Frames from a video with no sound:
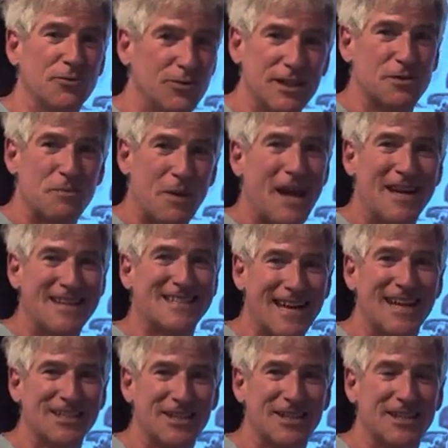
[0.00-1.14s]
We just paid
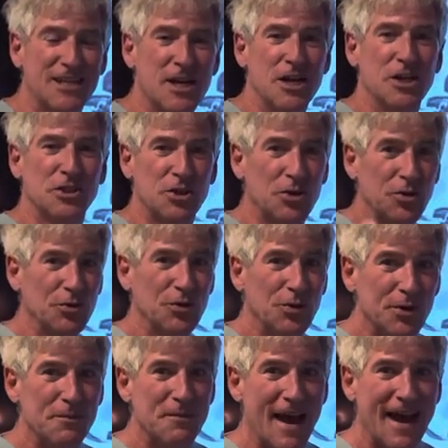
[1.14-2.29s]
attention to who
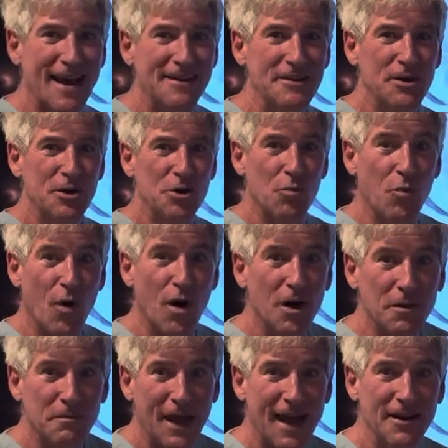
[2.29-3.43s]
looked bad, who
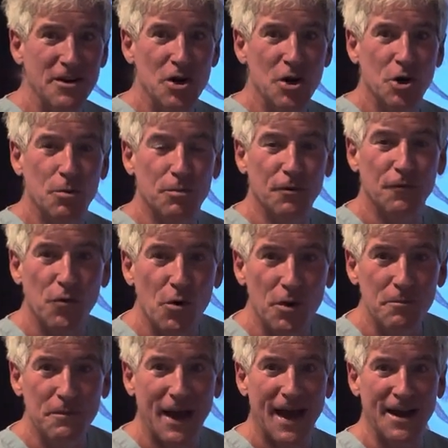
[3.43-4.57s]
walked bad, who performed
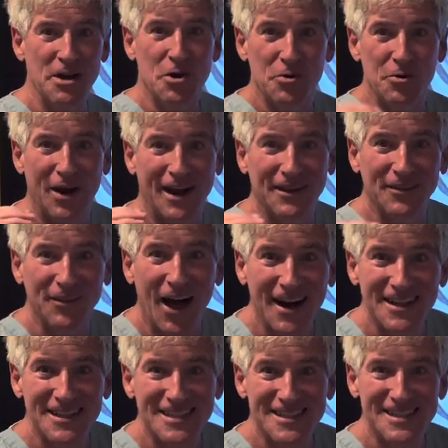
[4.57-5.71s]
bad, who had a lot
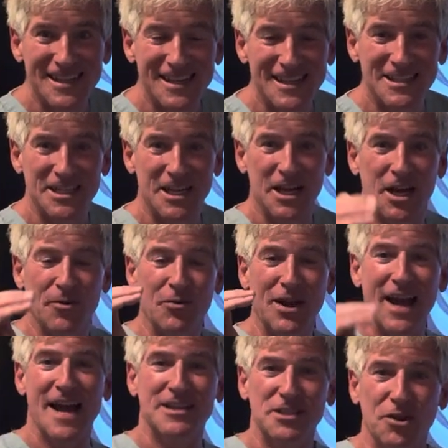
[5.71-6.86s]
of disease. And we
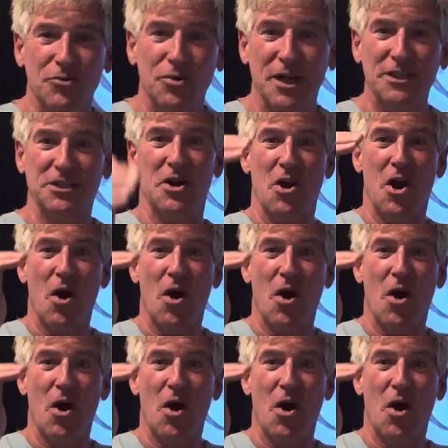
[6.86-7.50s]
asked the question,